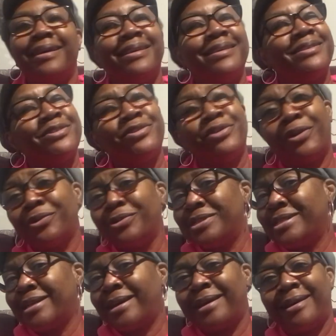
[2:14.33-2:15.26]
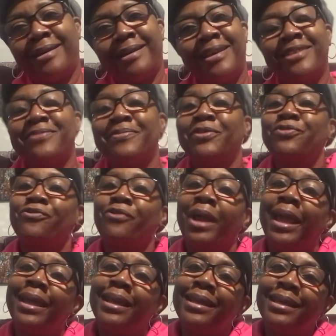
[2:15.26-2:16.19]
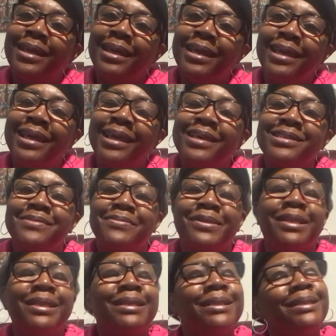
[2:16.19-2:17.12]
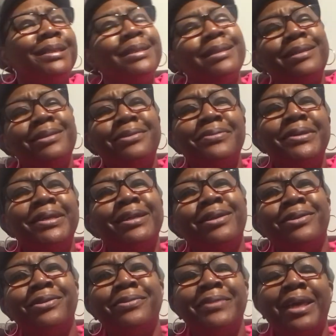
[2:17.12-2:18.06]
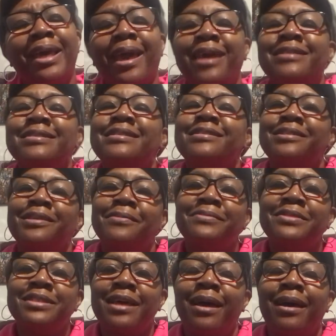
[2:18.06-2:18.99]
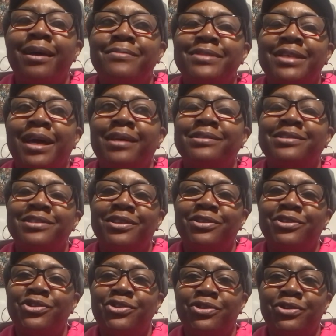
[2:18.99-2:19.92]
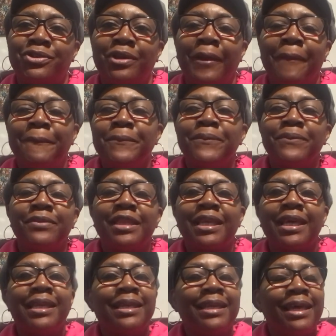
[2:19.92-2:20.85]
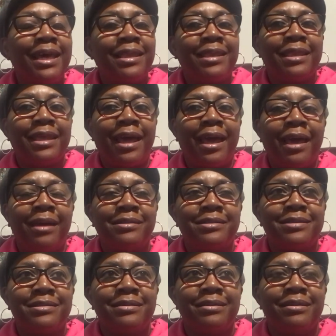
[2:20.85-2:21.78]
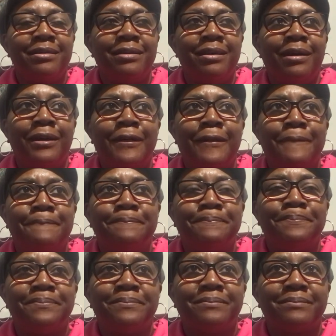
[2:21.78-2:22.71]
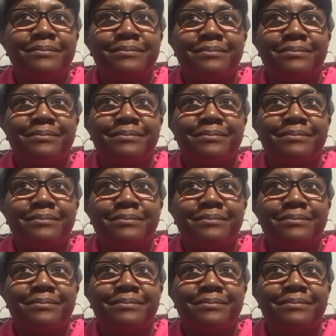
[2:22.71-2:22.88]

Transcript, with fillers: it's no sun. It's been raining. It's been a little bit gloomy, and sometimes I tend to let that um,